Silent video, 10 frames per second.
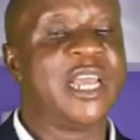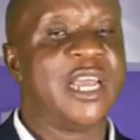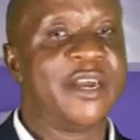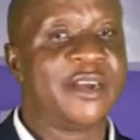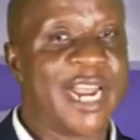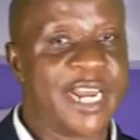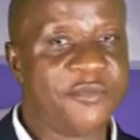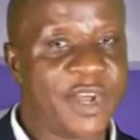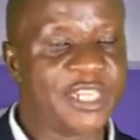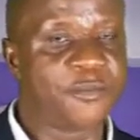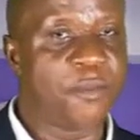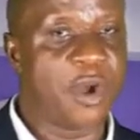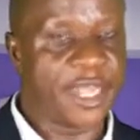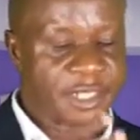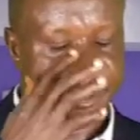relevant
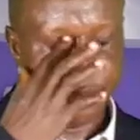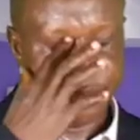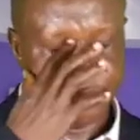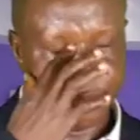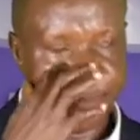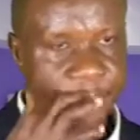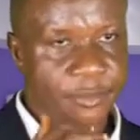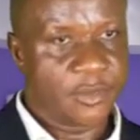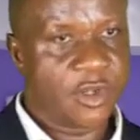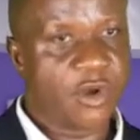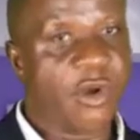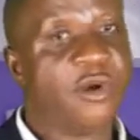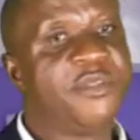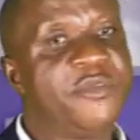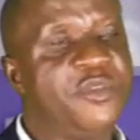point
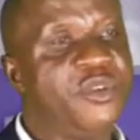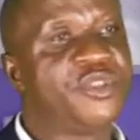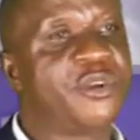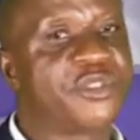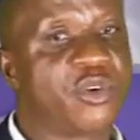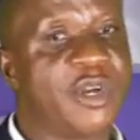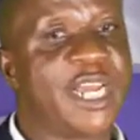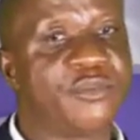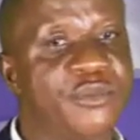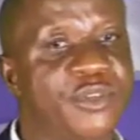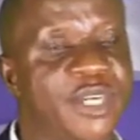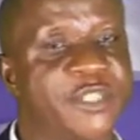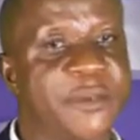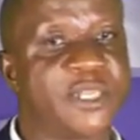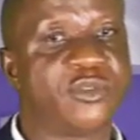of the views of scholars with
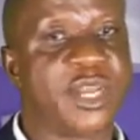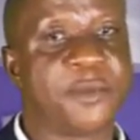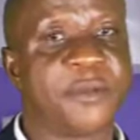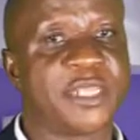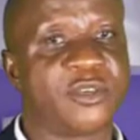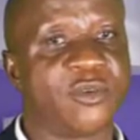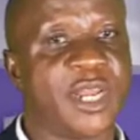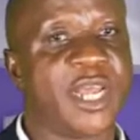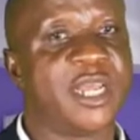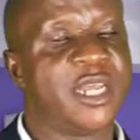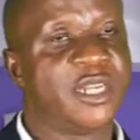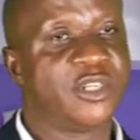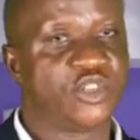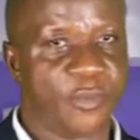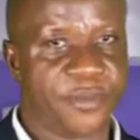respect to that particular
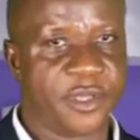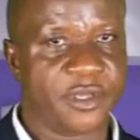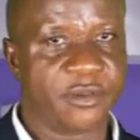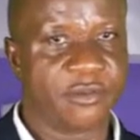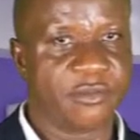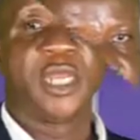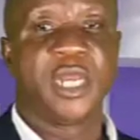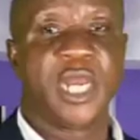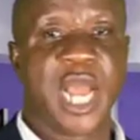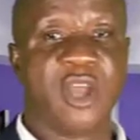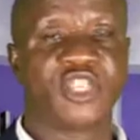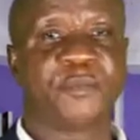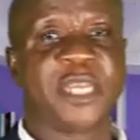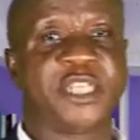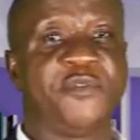topic. Now,
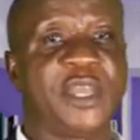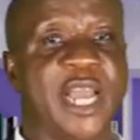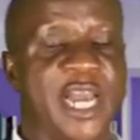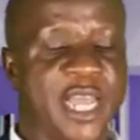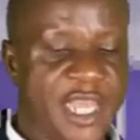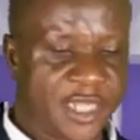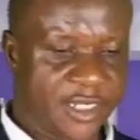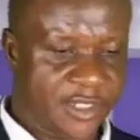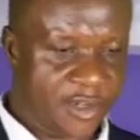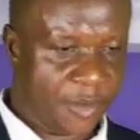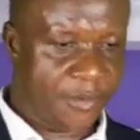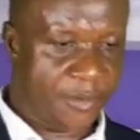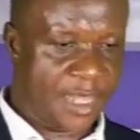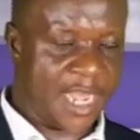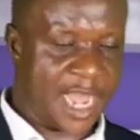specifically, some
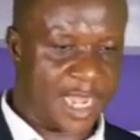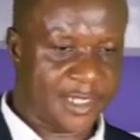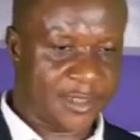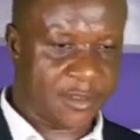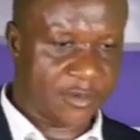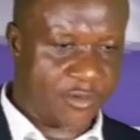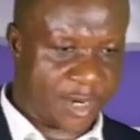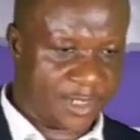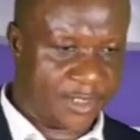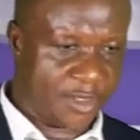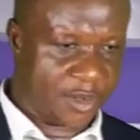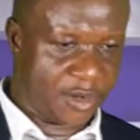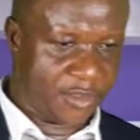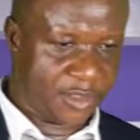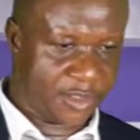may ask
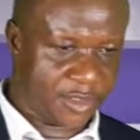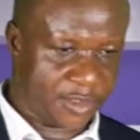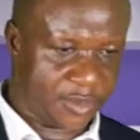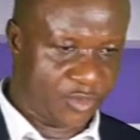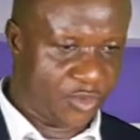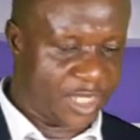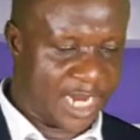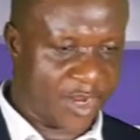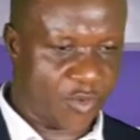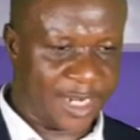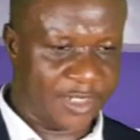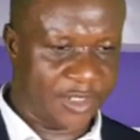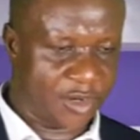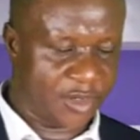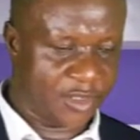questions, 2-3
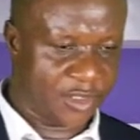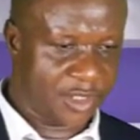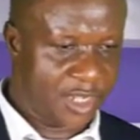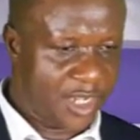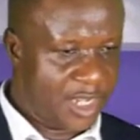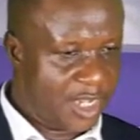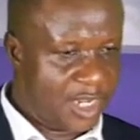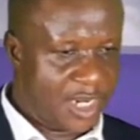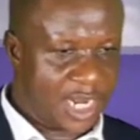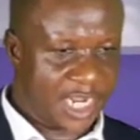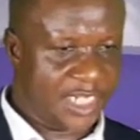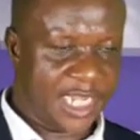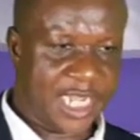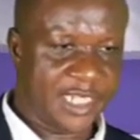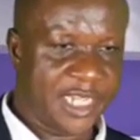questions, that
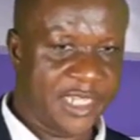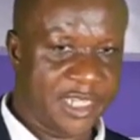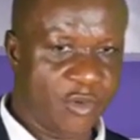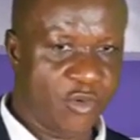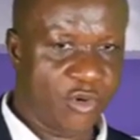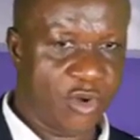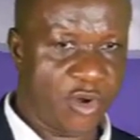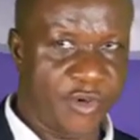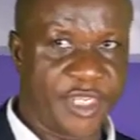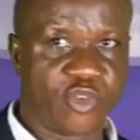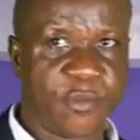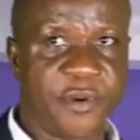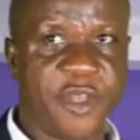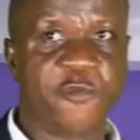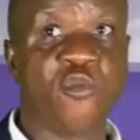yes, is it good always to
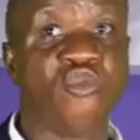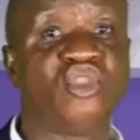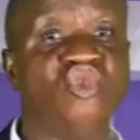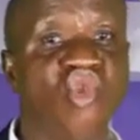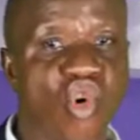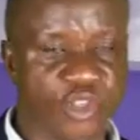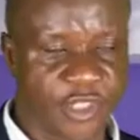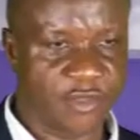bring footnotes,